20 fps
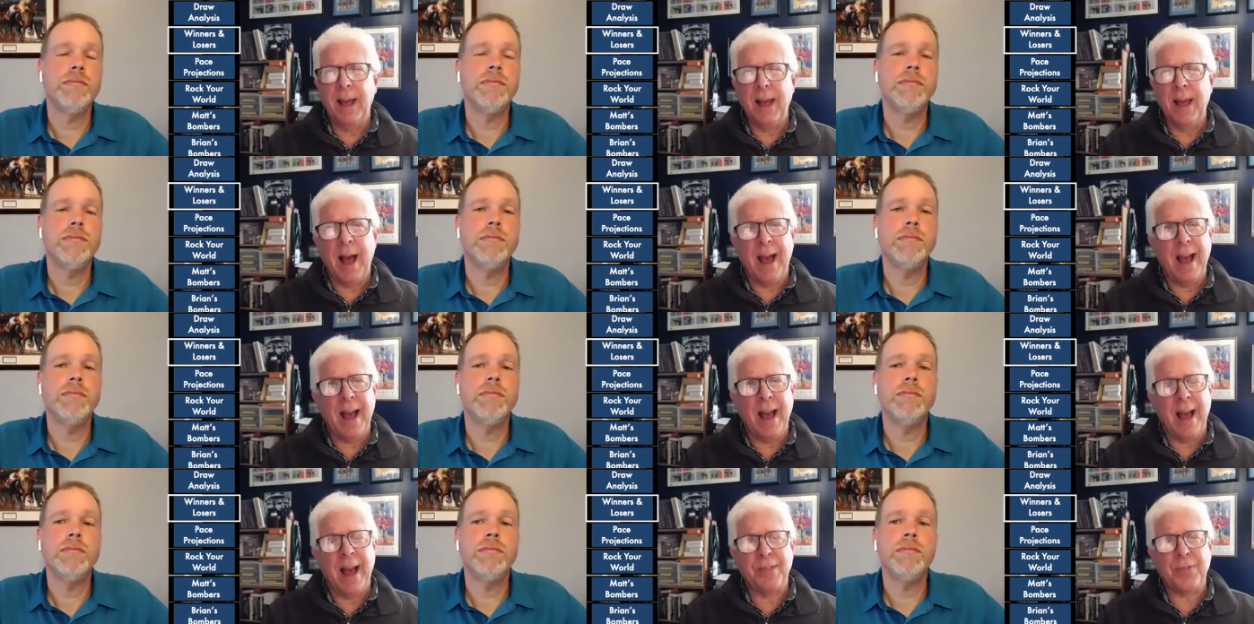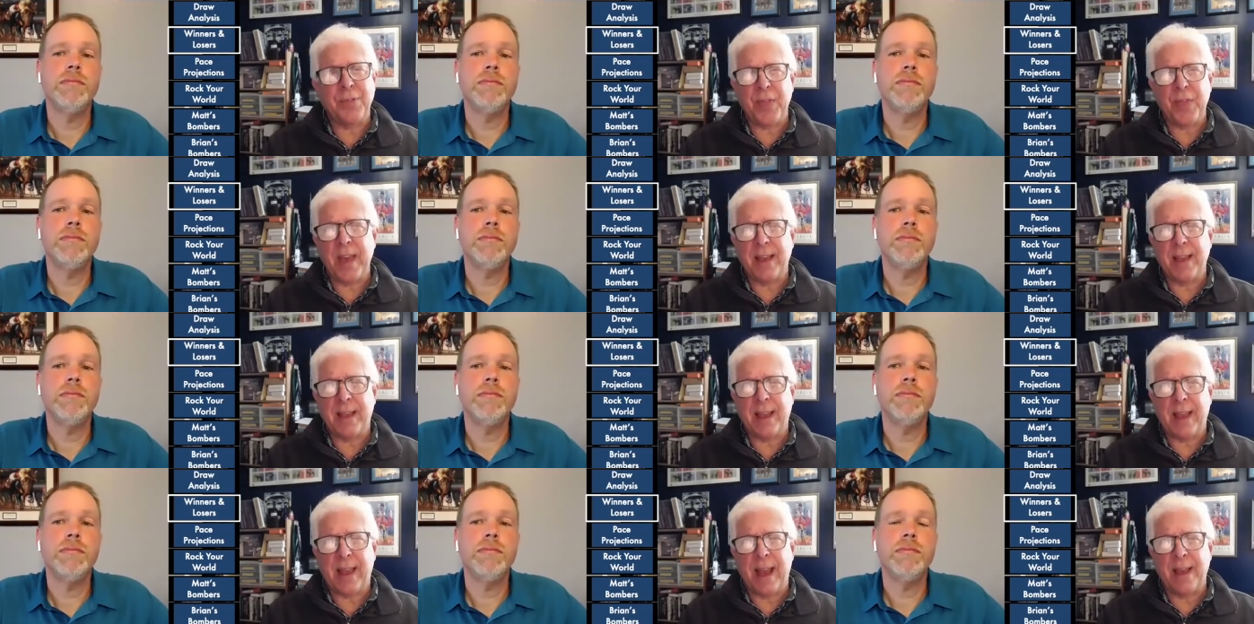Speaker 1: I, I
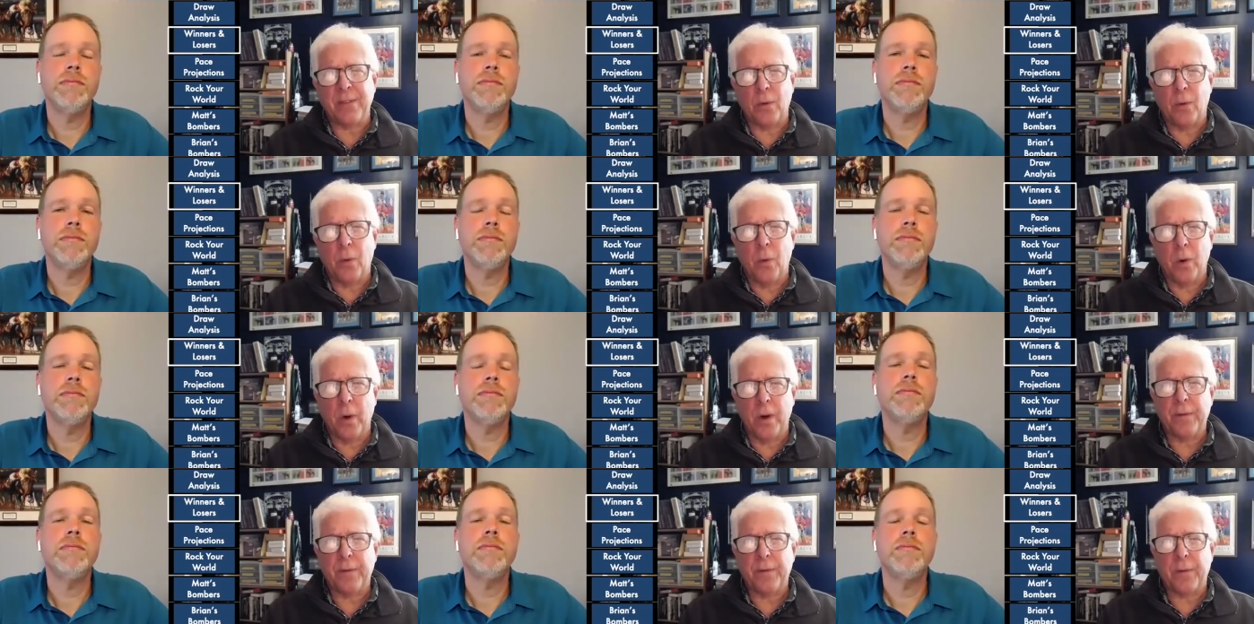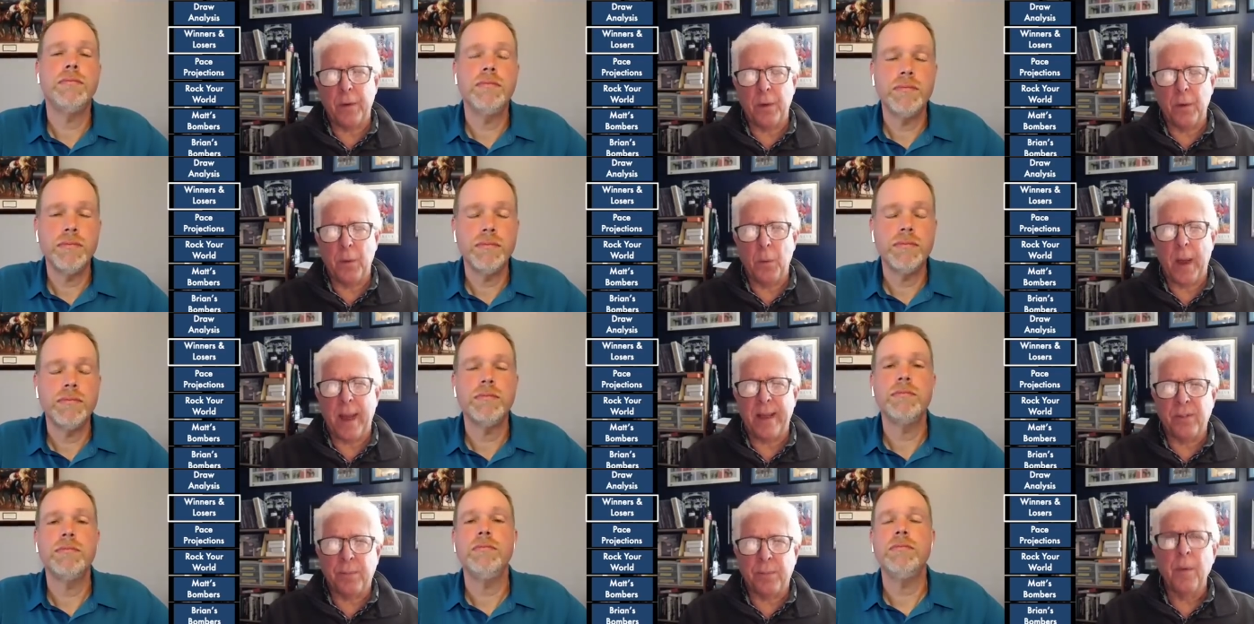think as a horse who
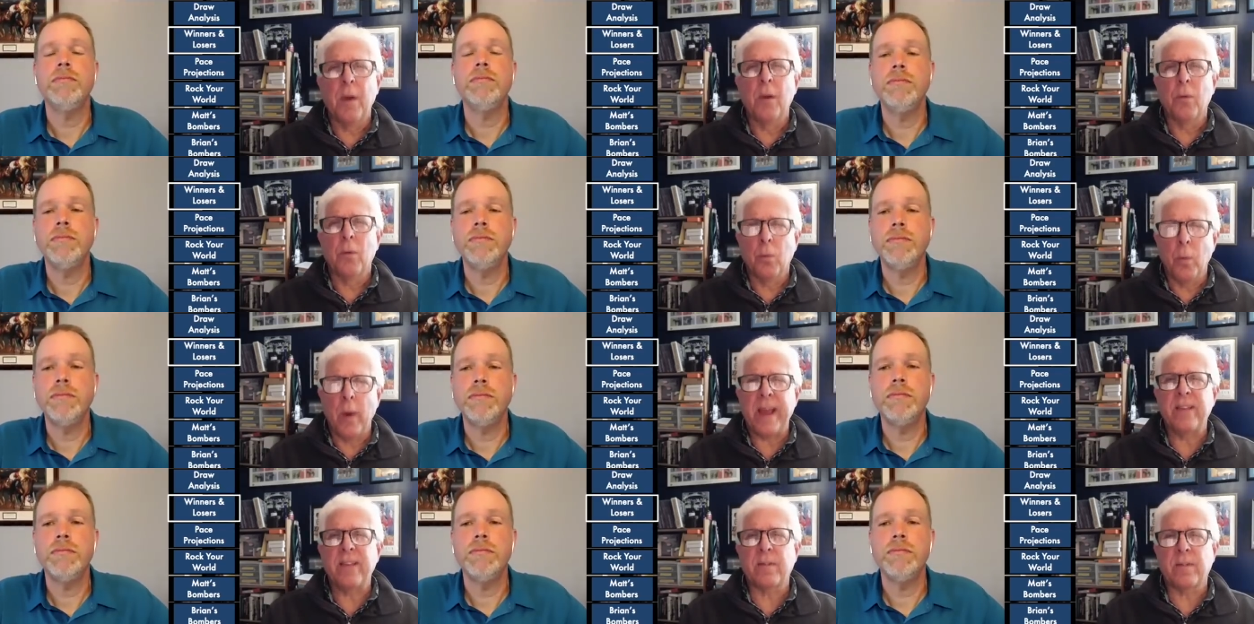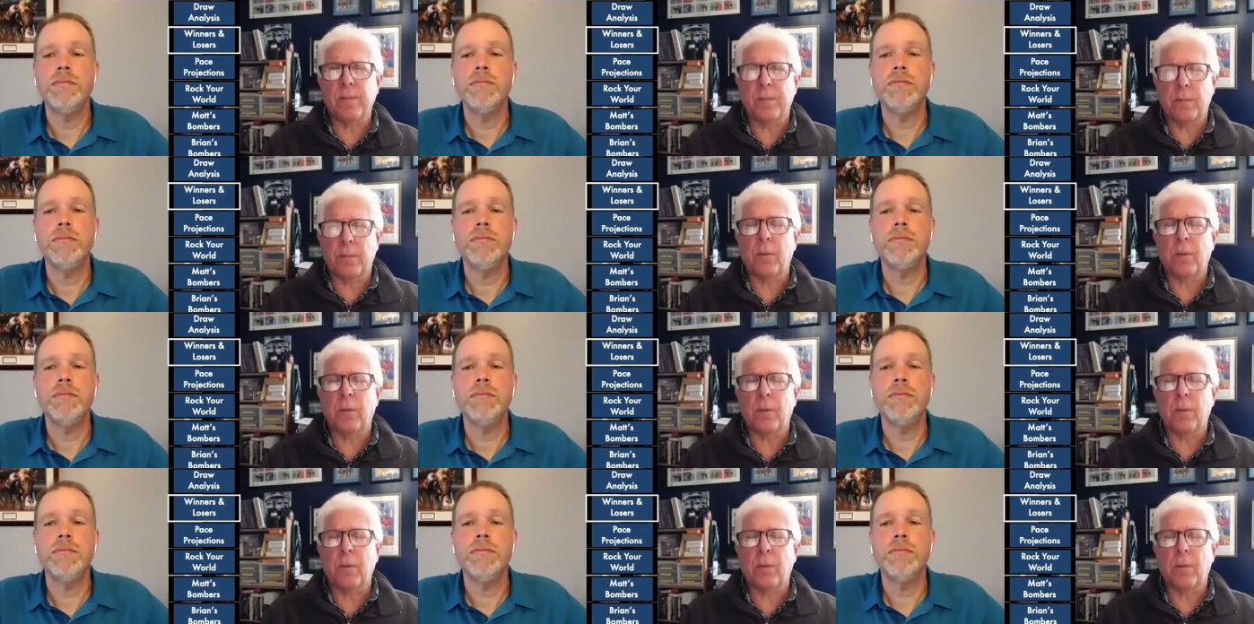has raced